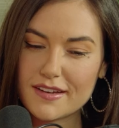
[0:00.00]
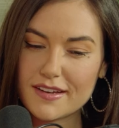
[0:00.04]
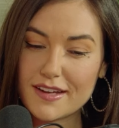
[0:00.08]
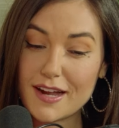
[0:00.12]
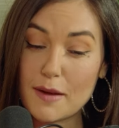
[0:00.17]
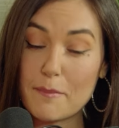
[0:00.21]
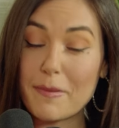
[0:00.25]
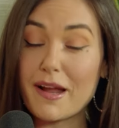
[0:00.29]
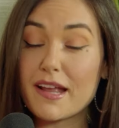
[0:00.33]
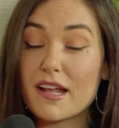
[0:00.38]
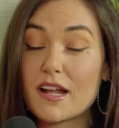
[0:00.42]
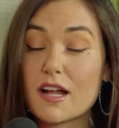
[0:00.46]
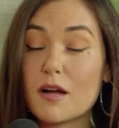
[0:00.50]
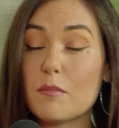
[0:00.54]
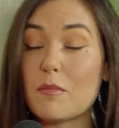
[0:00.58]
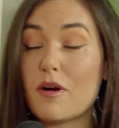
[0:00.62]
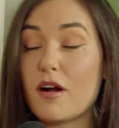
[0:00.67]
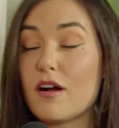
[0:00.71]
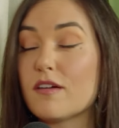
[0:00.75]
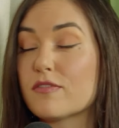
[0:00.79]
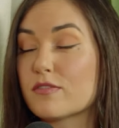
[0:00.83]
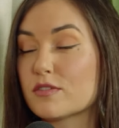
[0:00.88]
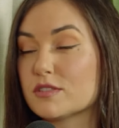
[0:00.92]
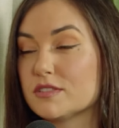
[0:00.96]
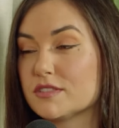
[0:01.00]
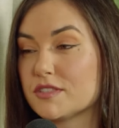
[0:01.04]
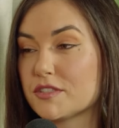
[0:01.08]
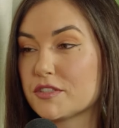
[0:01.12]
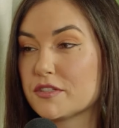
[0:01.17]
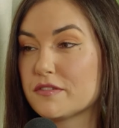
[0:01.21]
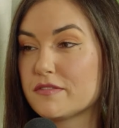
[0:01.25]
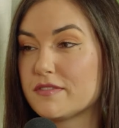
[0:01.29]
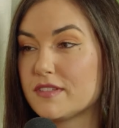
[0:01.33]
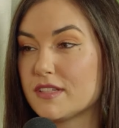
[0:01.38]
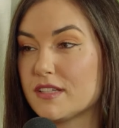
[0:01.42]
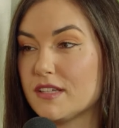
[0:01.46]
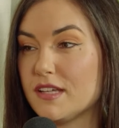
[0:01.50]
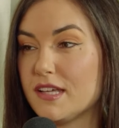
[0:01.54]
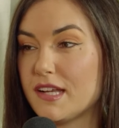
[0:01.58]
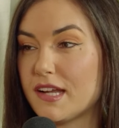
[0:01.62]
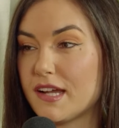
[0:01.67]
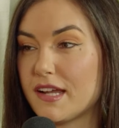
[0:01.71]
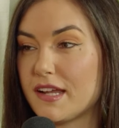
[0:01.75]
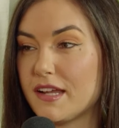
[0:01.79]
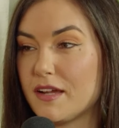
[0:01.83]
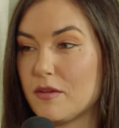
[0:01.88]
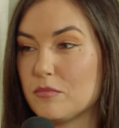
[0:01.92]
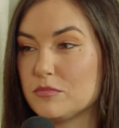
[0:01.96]
I might come off reserved, and I
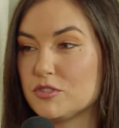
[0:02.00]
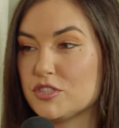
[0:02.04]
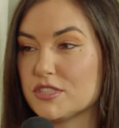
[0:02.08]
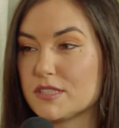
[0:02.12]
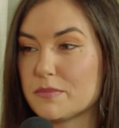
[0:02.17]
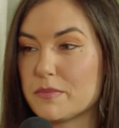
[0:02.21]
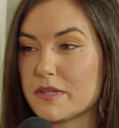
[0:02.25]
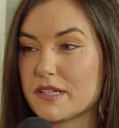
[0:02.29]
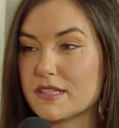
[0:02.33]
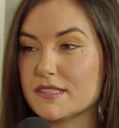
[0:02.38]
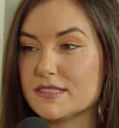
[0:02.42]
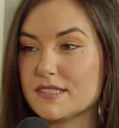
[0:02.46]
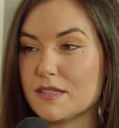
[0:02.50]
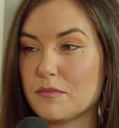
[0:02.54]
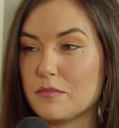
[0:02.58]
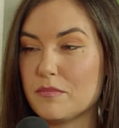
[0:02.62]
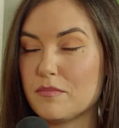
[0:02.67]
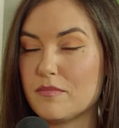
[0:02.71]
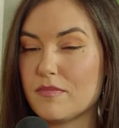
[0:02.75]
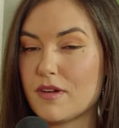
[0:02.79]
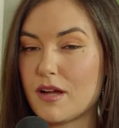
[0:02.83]
am just because I'm